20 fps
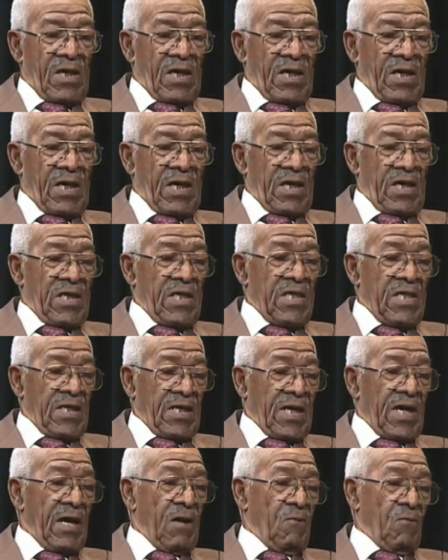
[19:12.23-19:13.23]
And he
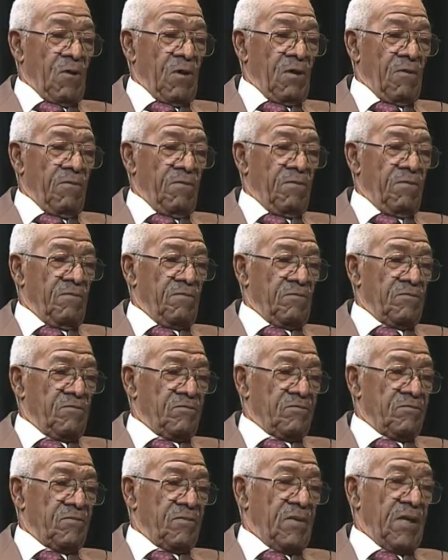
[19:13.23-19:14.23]
and I
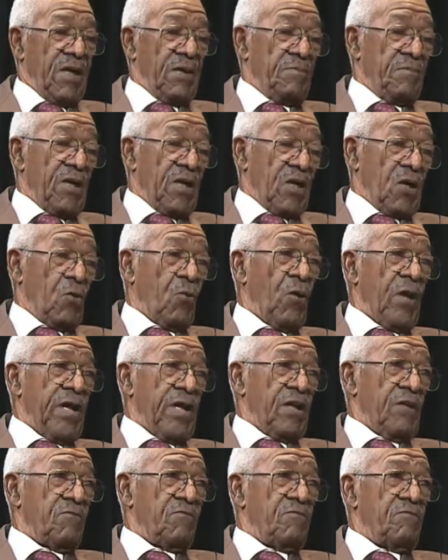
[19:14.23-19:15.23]
had been
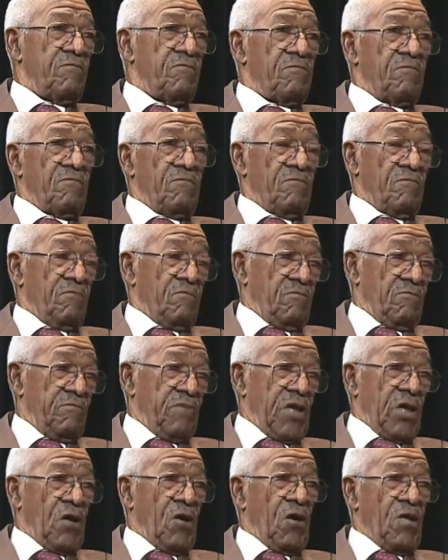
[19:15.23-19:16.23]
acquainted
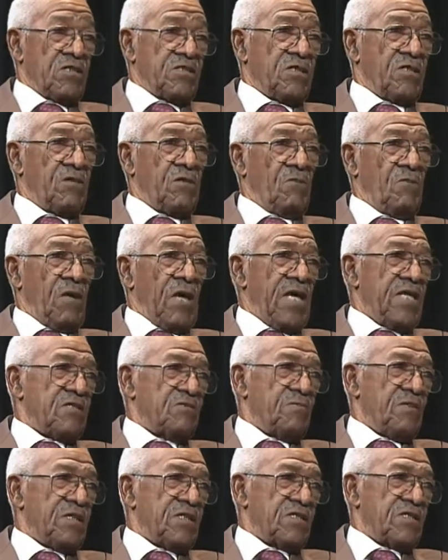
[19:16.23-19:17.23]
because of the Wise
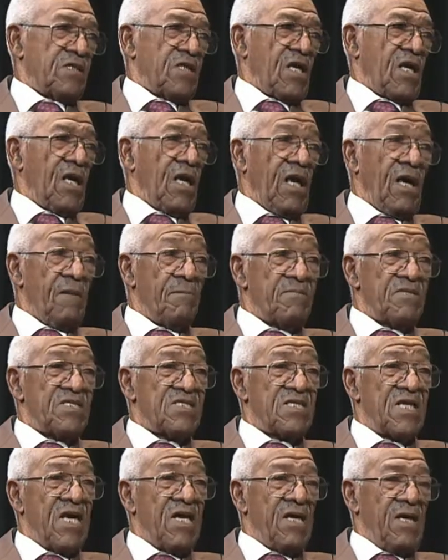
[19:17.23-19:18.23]
Men's
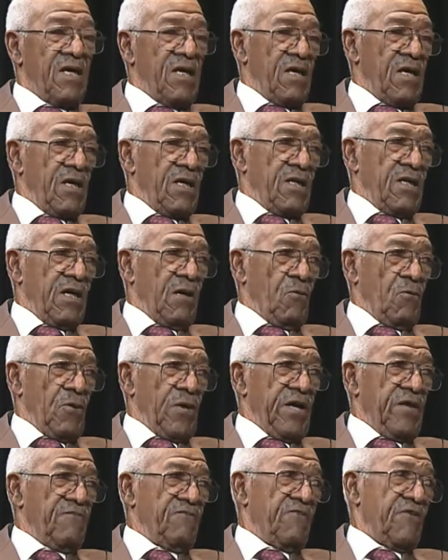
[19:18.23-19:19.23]
Clubs that
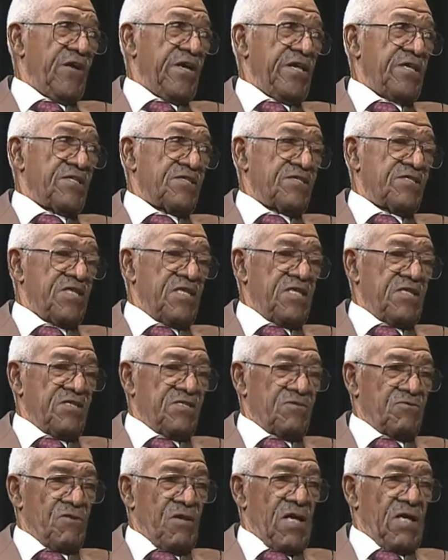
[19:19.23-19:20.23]
were in various
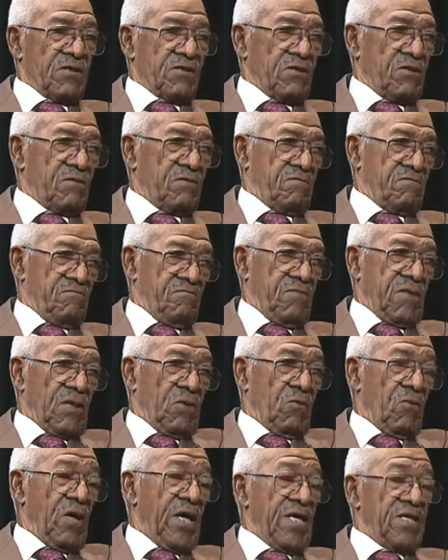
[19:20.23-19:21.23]
cities throughout the
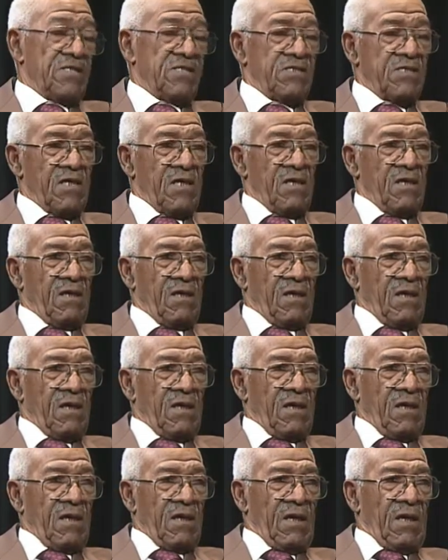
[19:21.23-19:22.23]
Middle West.
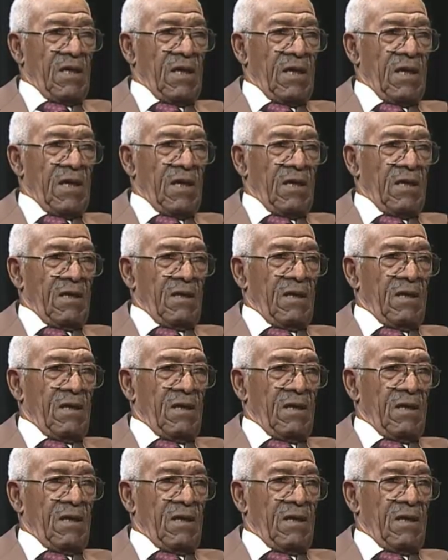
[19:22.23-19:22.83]
Okay. And